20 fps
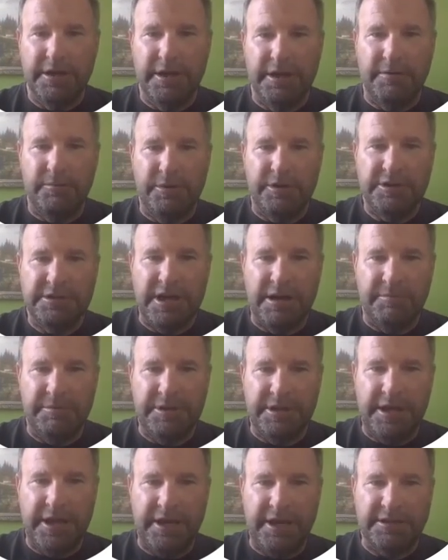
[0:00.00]
We start
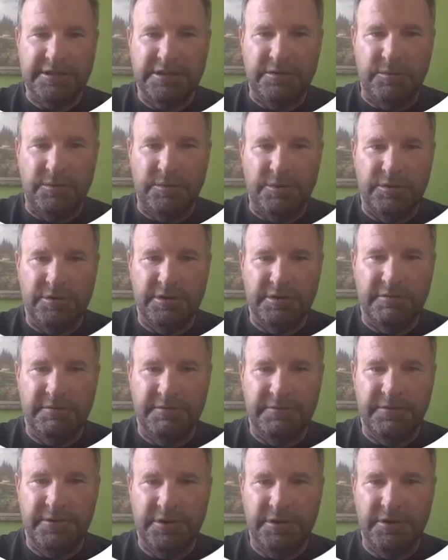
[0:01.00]
with the x coordinate
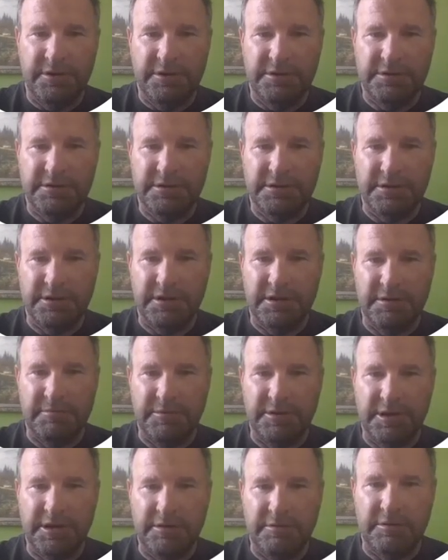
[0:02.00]
first, and
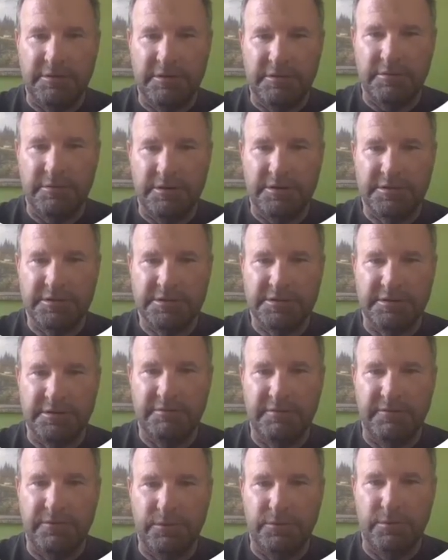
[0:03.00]
then we go across
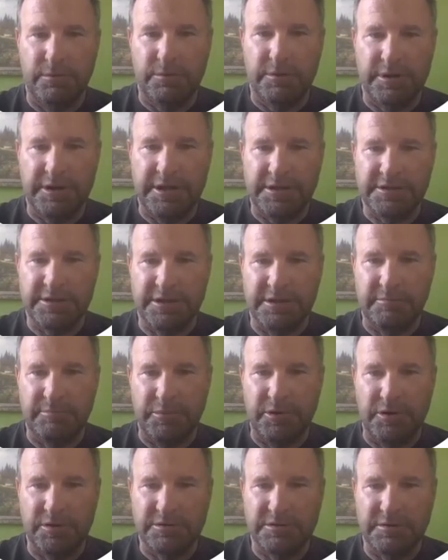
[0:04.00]
4, and that's in the
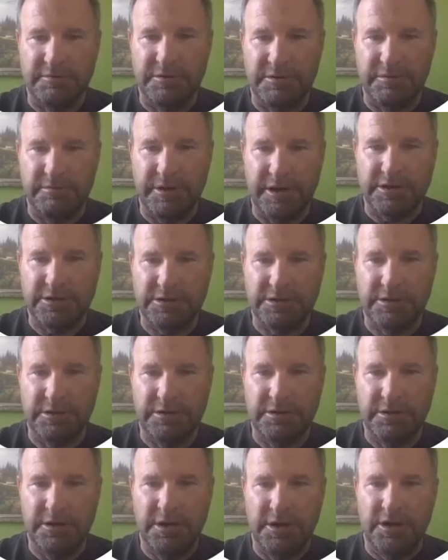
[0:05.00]
positive
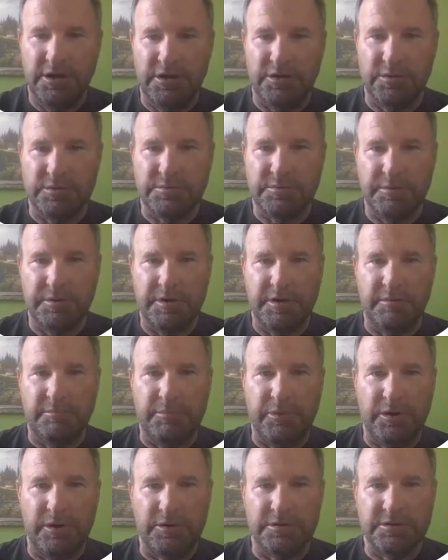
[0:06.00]
direction, because we're in the
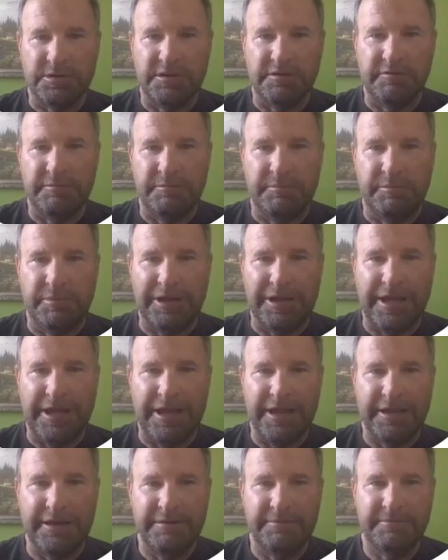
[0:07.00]
positive
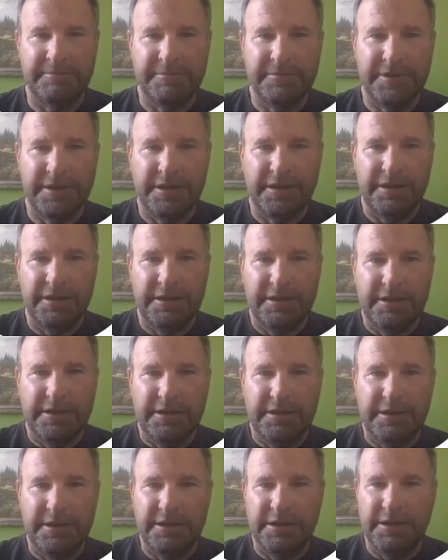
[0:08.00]
plane.
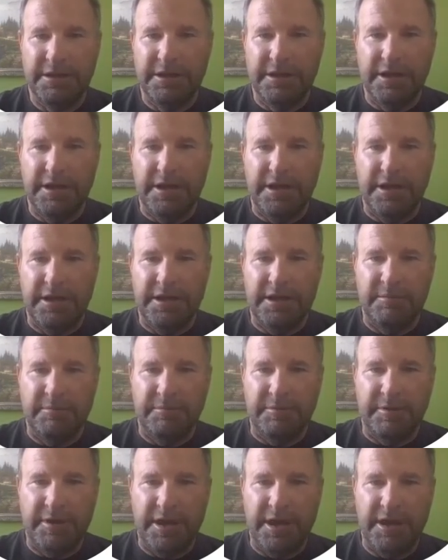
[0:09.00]
And
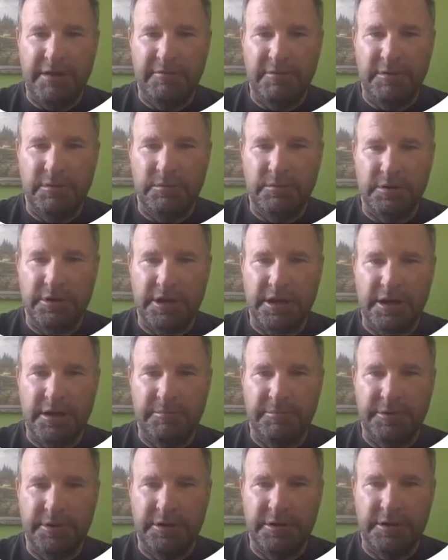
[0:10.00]
then we have a look
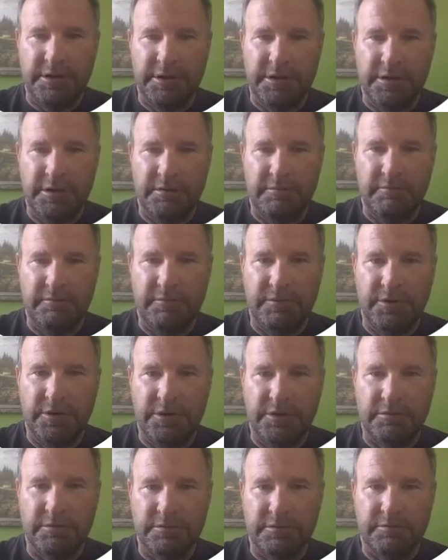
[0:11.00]
up in the
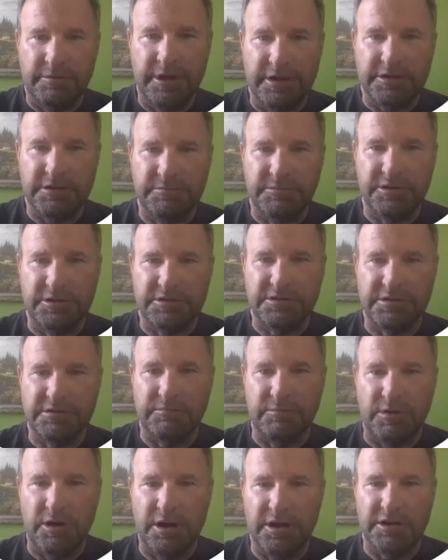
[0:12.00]
vertical direction, which is
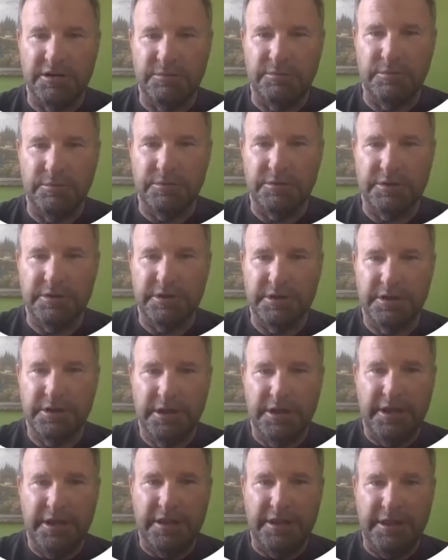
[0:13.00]
the y coordinate,
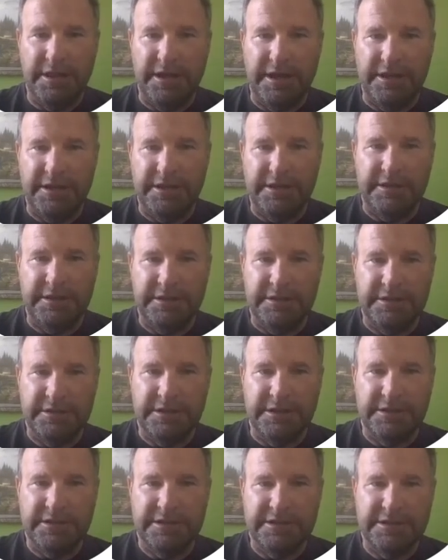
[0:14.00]
that
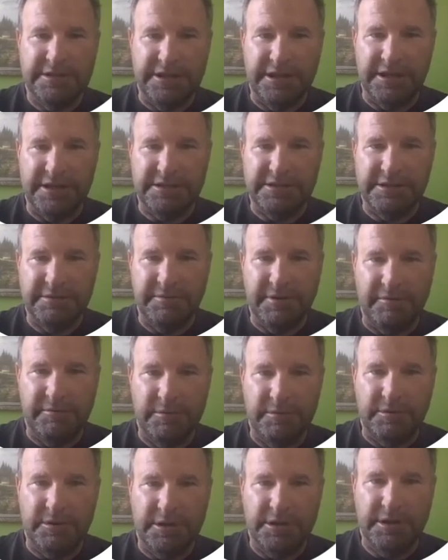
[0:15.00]
is 6. So if we
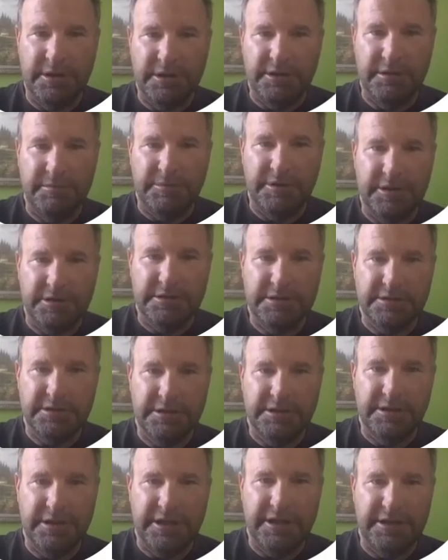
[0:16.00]
have a look here, we can
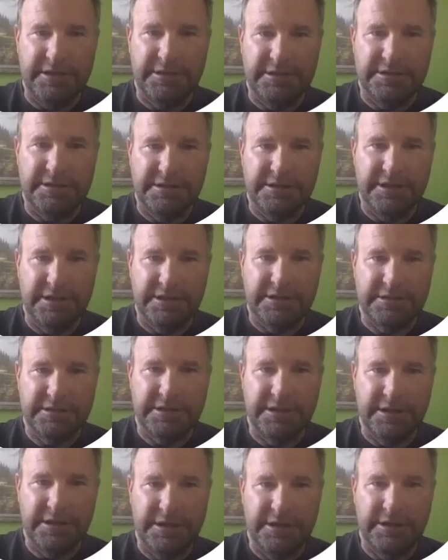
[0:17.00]
see that is
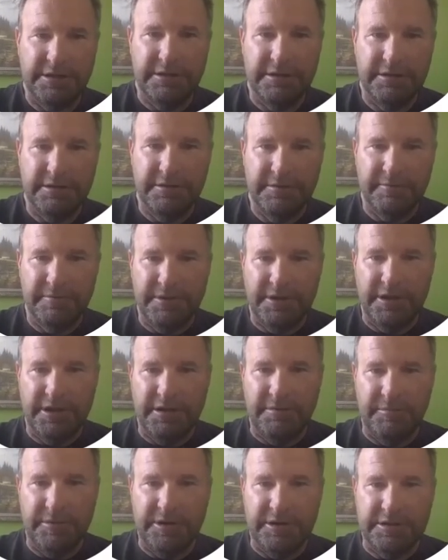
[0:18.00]
6 here.
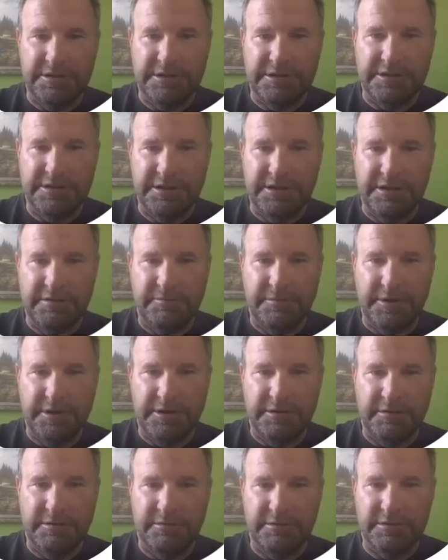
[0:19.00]
And we can see if we
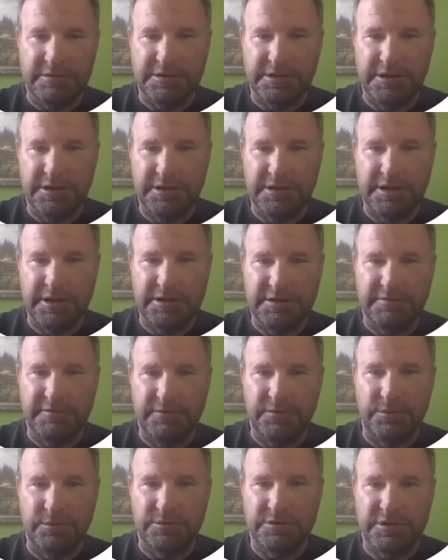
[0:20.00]
go across here, that's
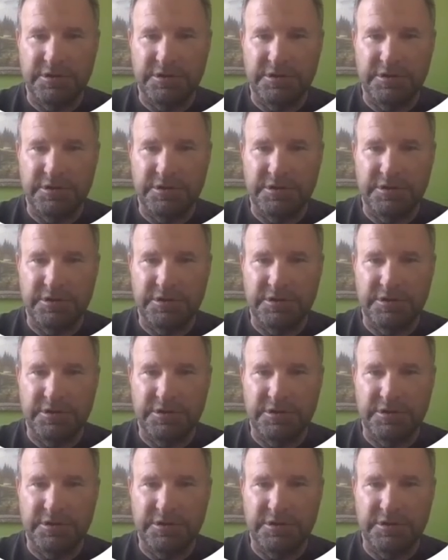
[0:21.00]
4.